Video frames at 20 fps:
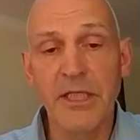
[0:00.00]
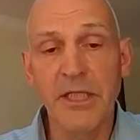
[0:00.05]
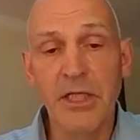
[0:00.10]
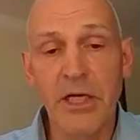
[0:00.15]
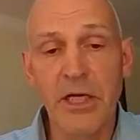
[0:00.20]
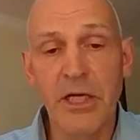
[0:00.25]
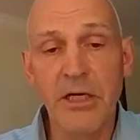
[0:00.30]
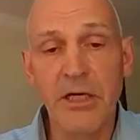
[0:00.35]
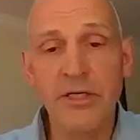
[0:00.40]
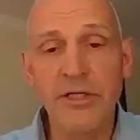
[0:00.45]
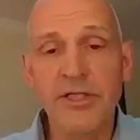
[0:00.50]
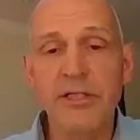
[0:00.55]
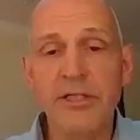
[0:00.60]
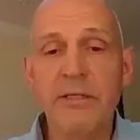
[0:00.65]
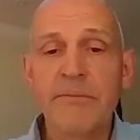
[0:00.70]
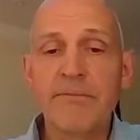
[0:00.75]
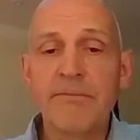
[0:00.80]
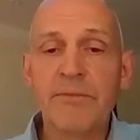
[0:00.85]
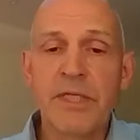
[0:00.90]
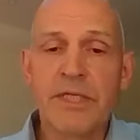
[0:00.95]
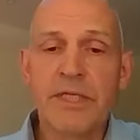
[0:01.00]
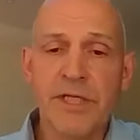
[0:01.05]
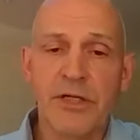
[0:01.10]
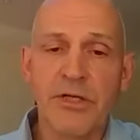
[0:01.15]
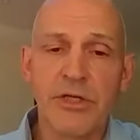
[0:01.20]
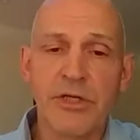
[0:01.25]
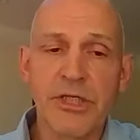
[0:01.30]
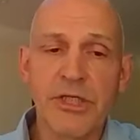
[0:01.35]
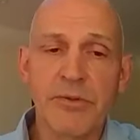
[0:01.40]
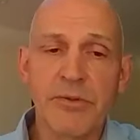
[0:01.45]
loss is a
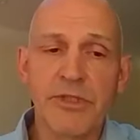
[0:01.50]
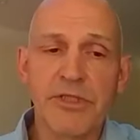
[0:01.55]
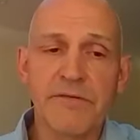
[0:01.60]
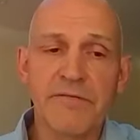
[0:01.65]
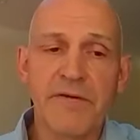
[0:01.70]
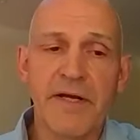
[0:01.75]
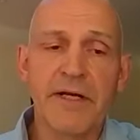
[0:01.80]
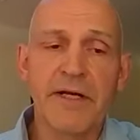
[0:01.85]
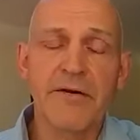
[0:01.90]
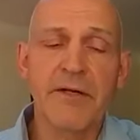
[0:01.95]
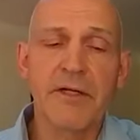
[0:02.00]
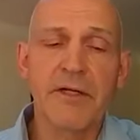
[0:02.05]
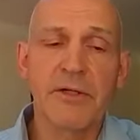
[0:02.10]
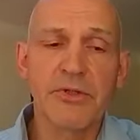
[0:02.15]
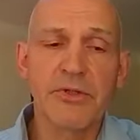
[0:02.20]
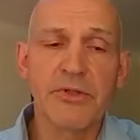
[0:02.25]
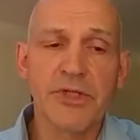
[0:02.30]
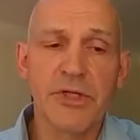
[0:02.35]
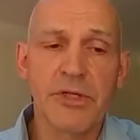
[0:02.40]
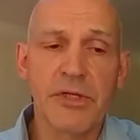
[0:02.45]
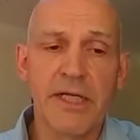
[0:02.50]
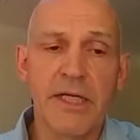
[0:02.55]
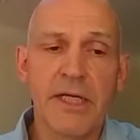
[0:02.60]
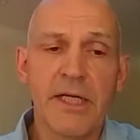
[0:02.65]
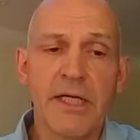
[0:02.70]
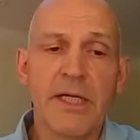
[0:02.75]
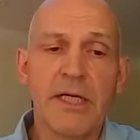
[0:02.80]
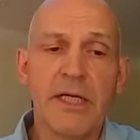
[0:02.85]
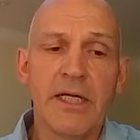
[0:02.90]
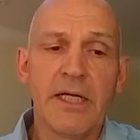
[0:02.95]
consequence of agriculturally
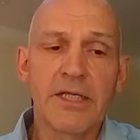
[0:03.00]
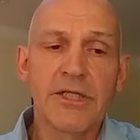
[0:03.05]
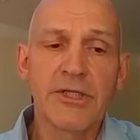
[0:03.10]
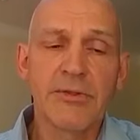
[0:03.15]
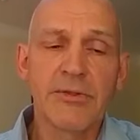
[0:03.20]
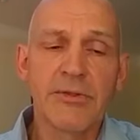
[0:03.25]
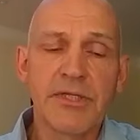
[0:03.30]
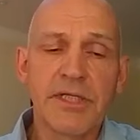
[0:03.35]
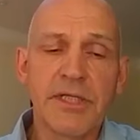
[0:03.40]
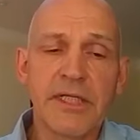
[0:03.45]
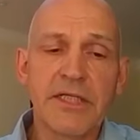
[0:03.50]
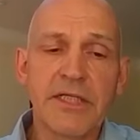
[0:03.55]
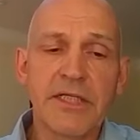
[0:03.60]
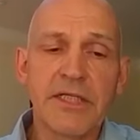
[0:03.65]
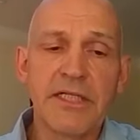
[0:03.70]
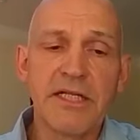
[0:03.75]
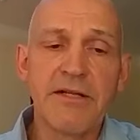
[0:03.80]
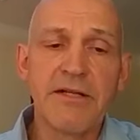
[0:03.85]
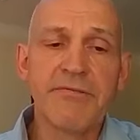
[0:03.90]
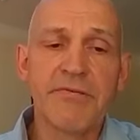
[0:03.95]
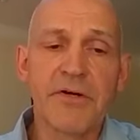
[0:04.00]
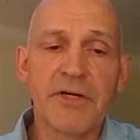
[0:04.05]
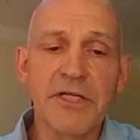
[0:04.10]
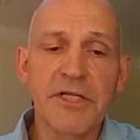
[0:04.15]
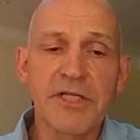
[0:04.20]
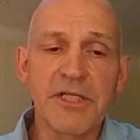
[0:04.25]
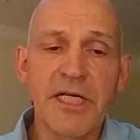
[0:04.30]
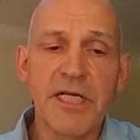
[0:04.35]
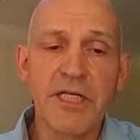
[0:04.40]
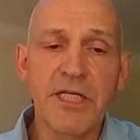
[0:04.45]
associated
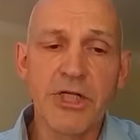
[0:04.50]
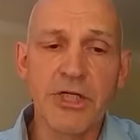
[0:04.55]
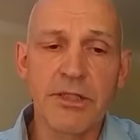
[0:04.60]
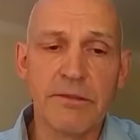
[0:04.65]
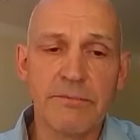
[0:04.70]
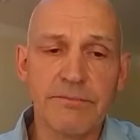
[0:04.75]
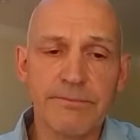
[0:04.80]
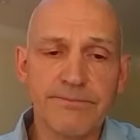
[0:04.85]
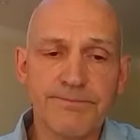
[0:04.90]
deforestation.